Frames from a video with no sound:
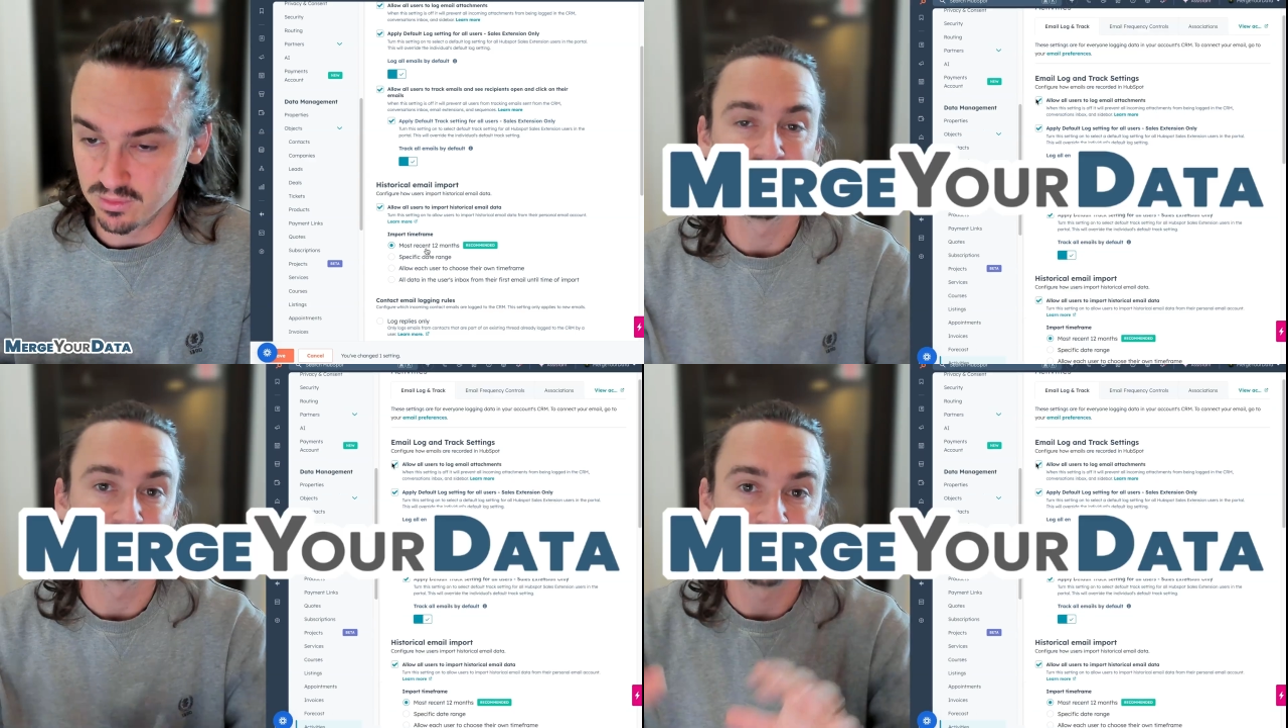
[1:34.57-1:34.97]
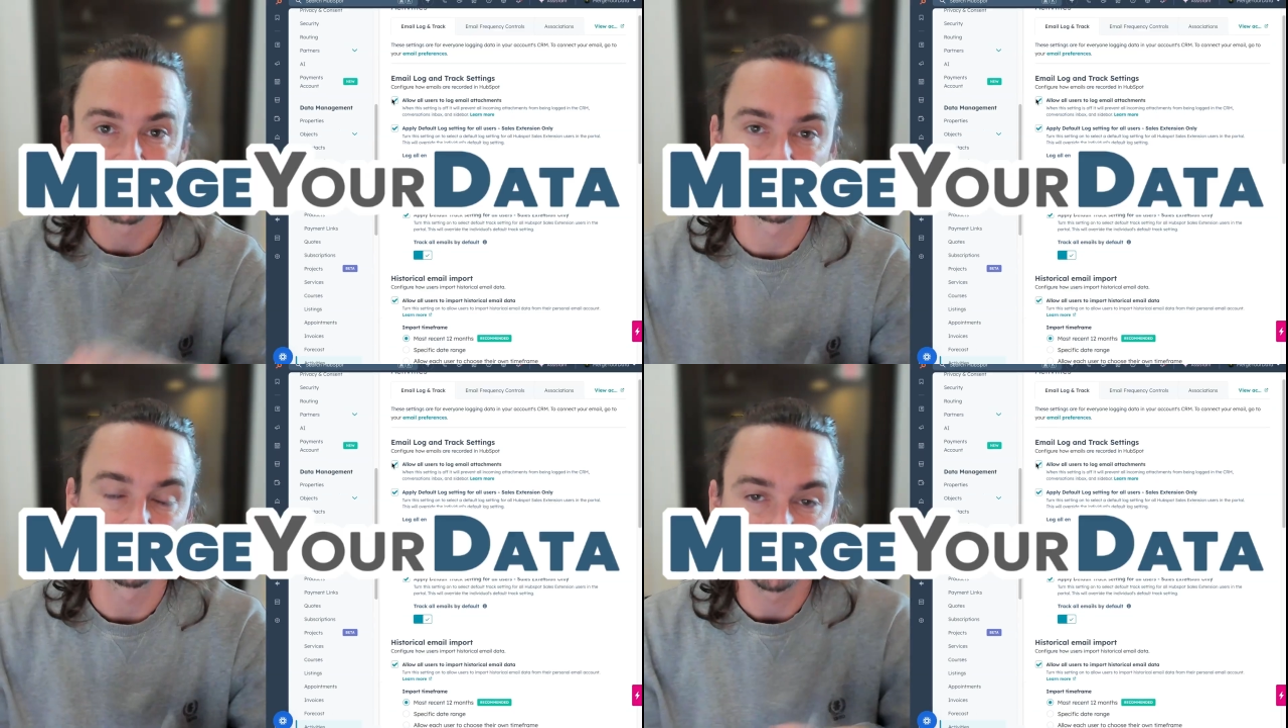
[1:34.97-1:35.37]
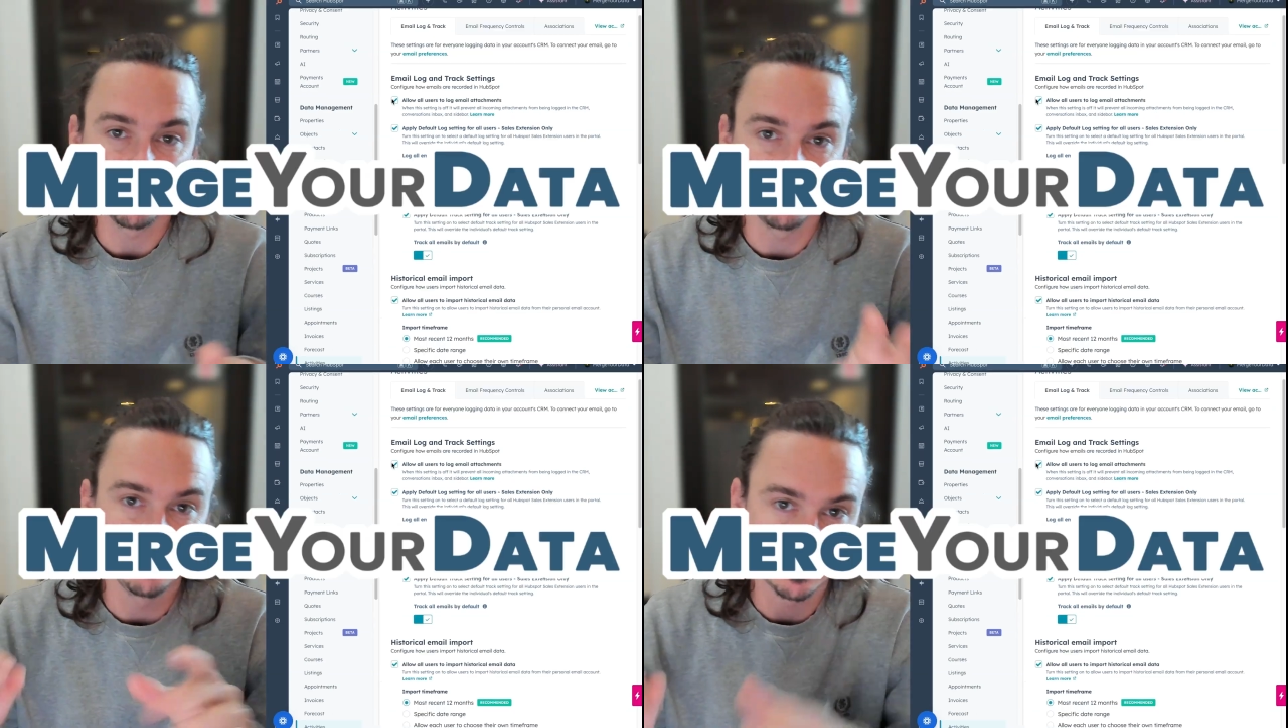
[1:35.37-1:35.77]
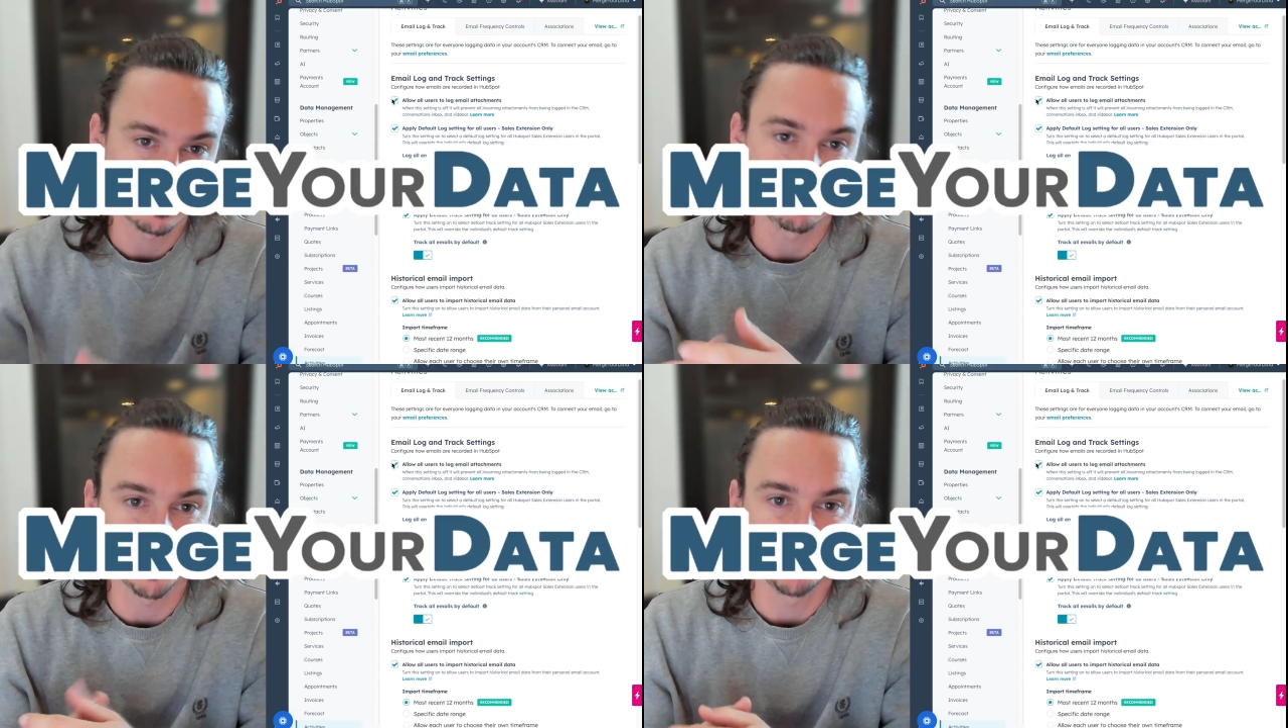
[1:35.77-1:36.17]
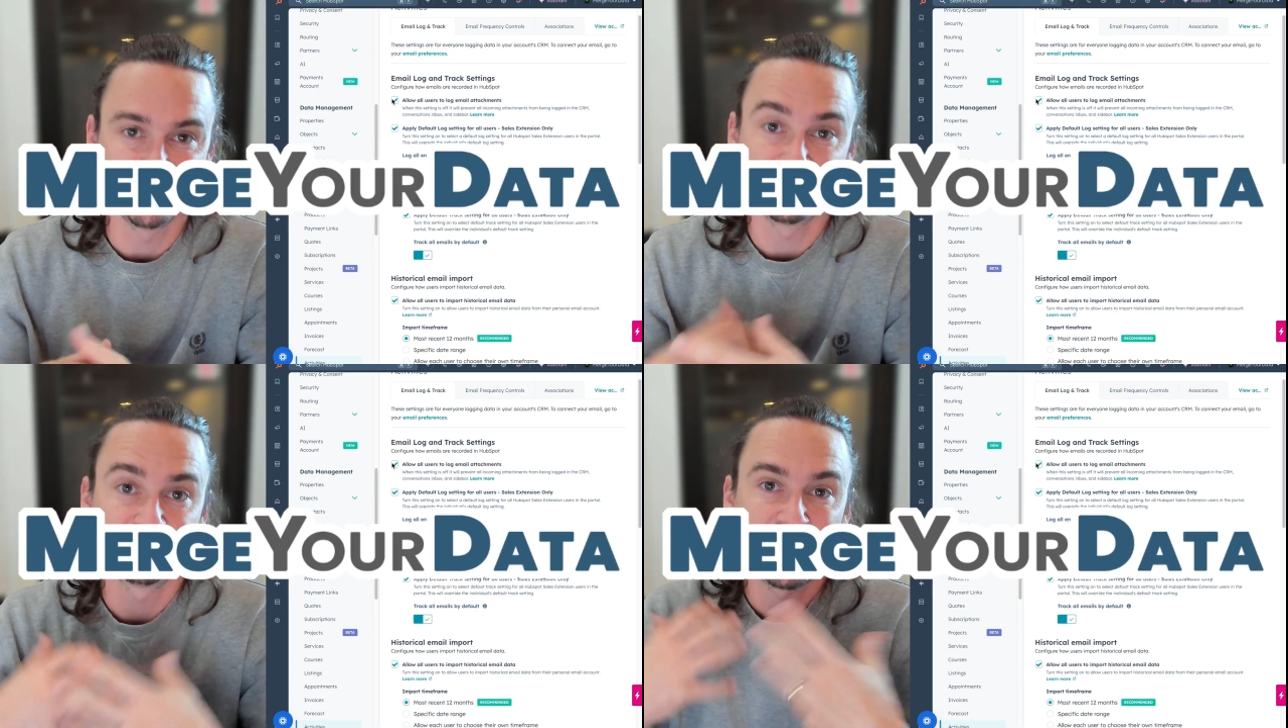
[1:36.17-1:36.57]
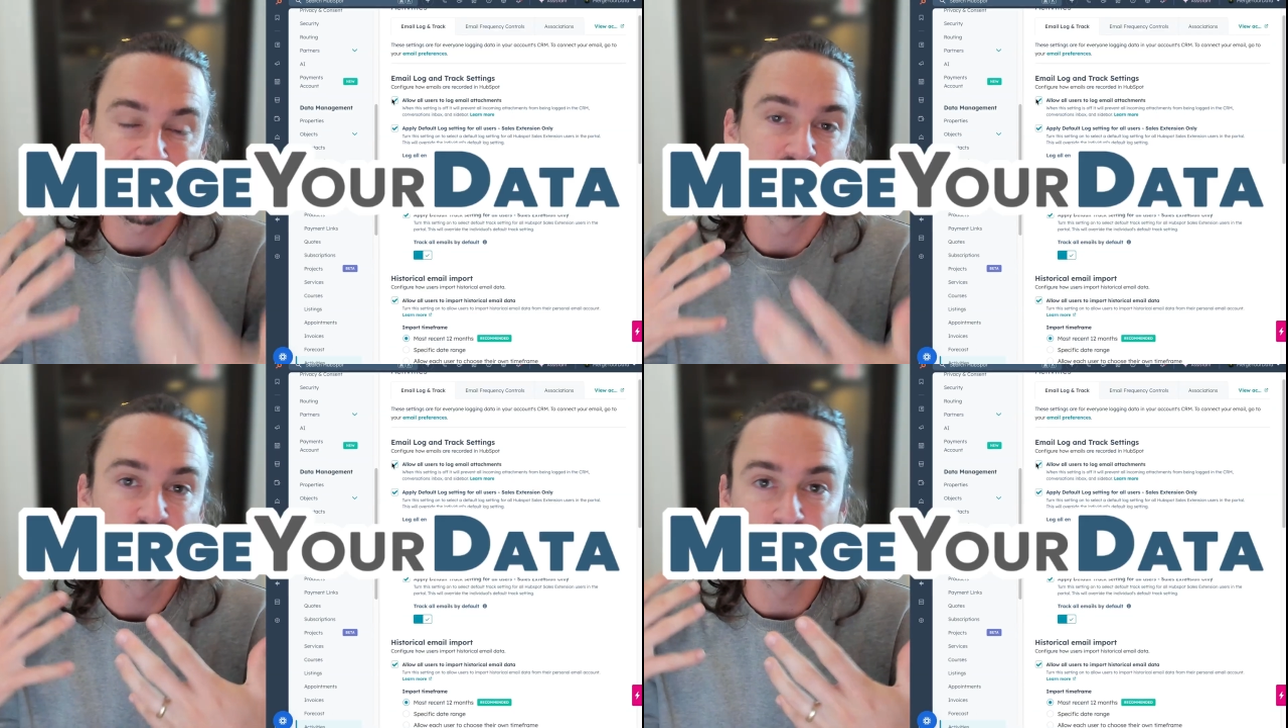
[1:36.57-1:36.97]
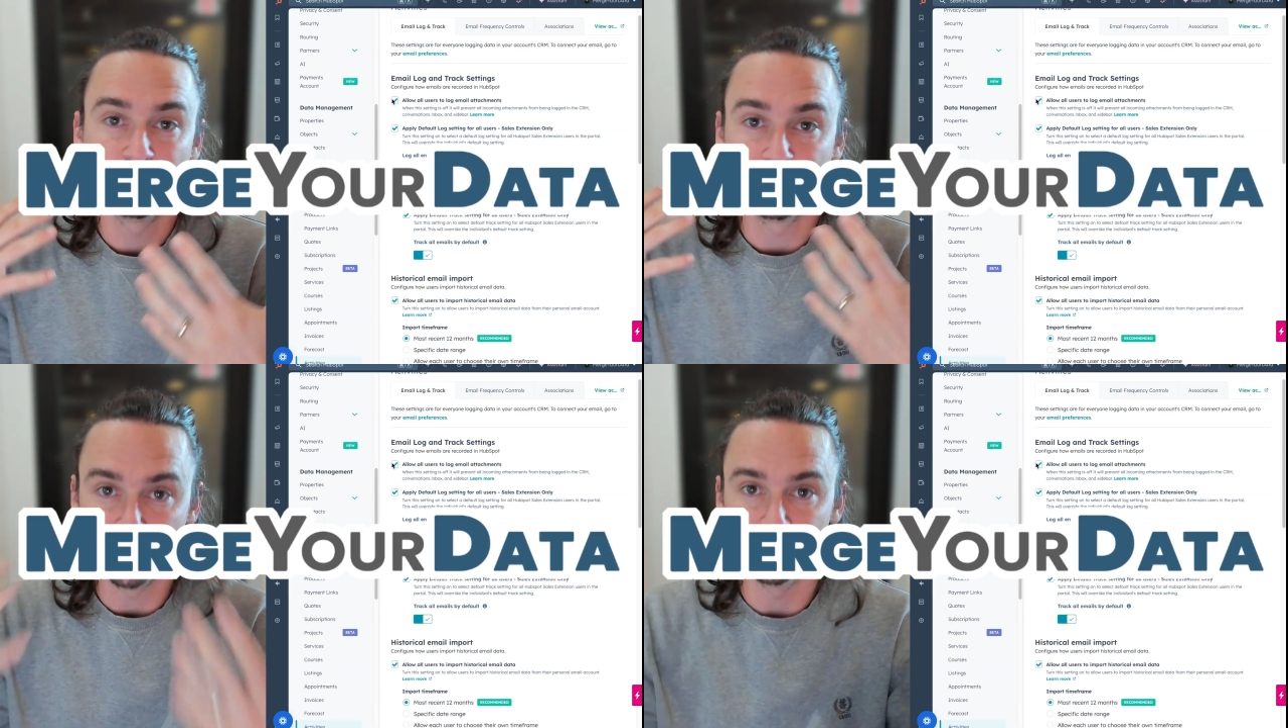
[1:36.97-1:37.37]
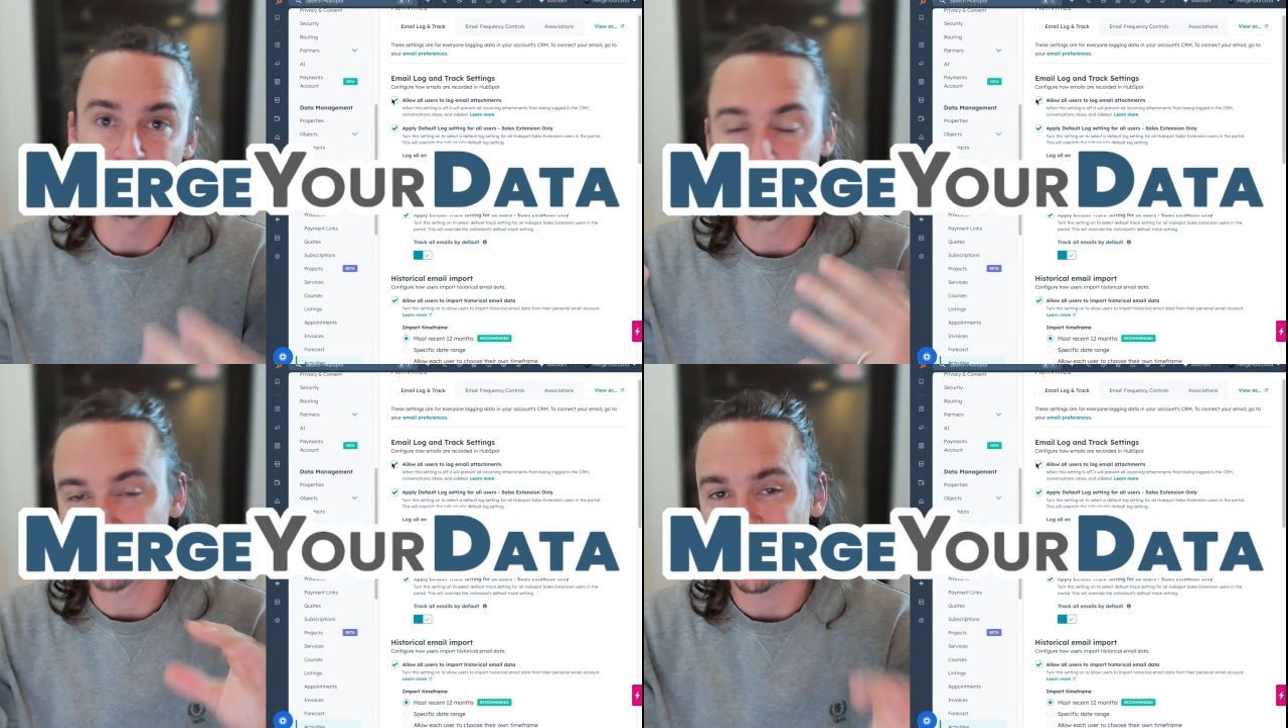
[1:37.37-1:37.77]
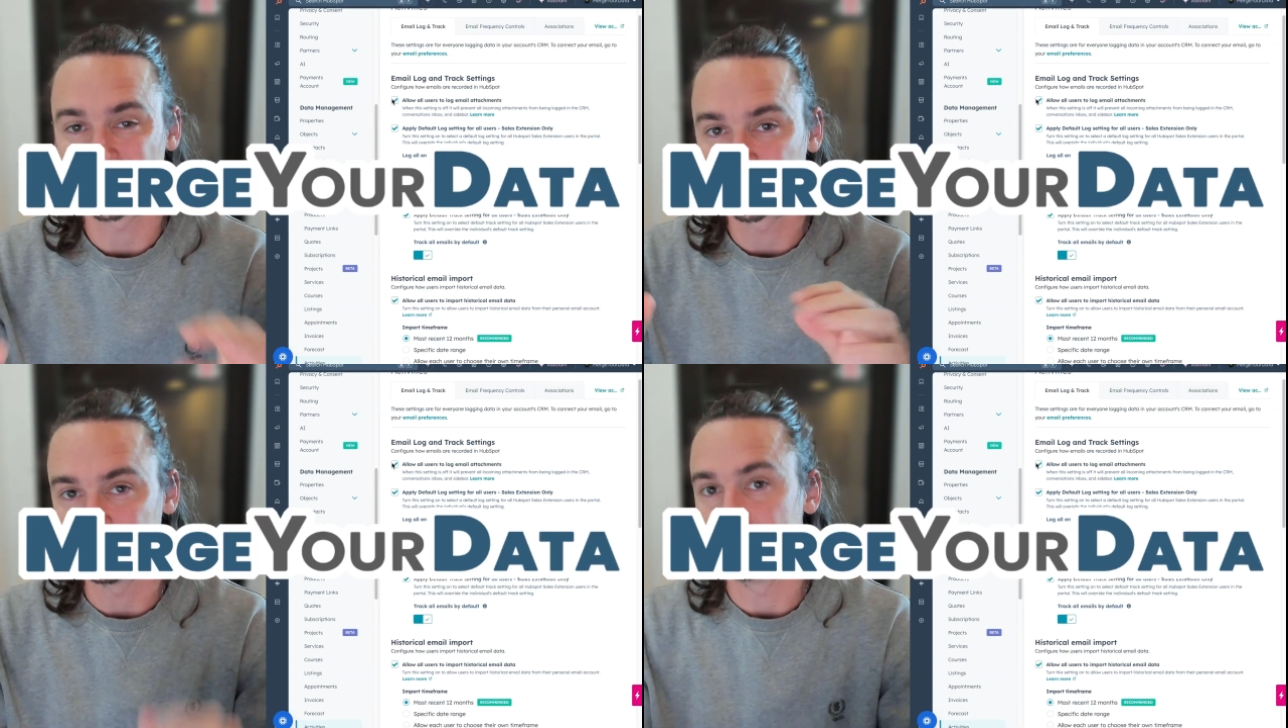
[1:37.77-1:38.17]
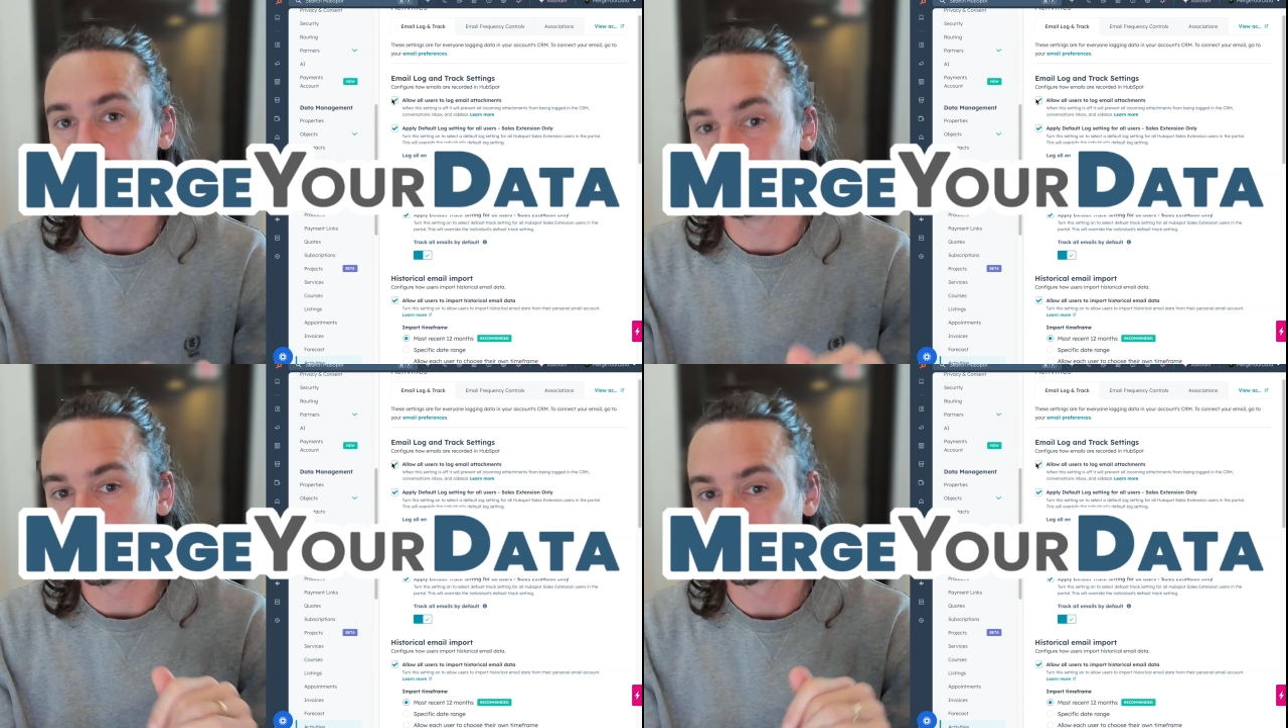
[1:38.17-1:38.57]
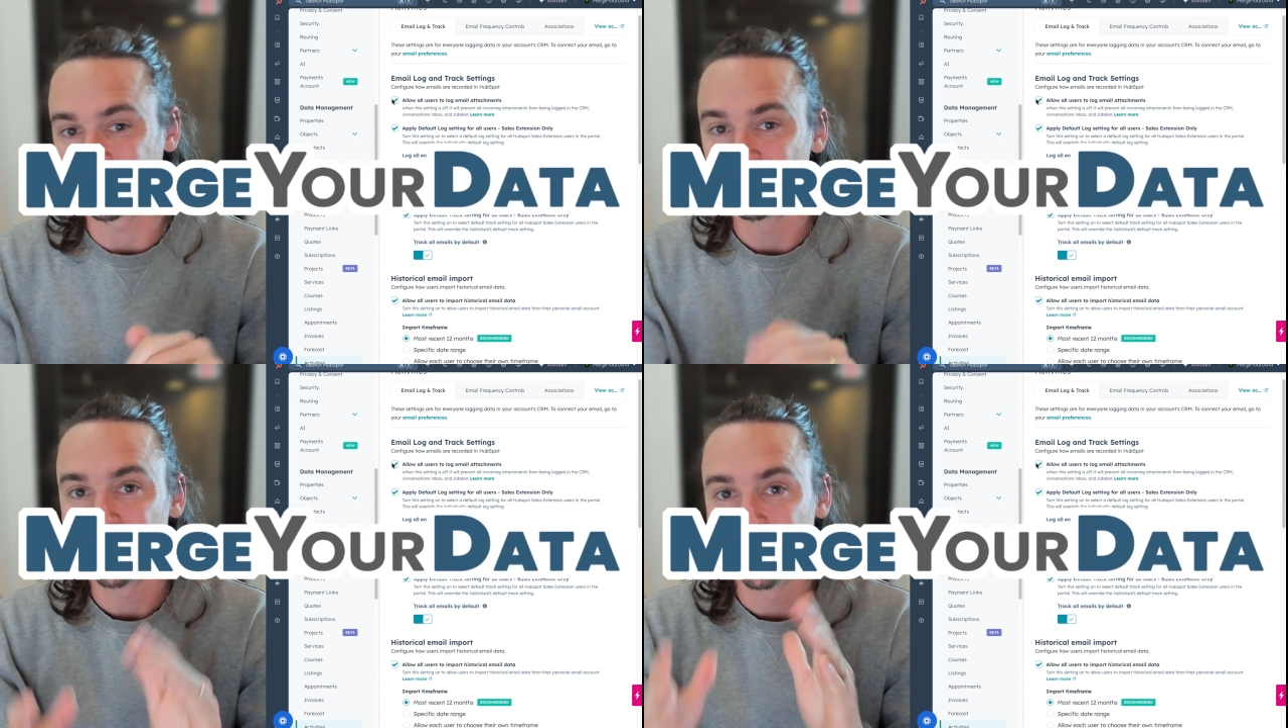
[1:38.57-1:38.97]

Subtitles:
Now, naturally, the next question is, how do users actually import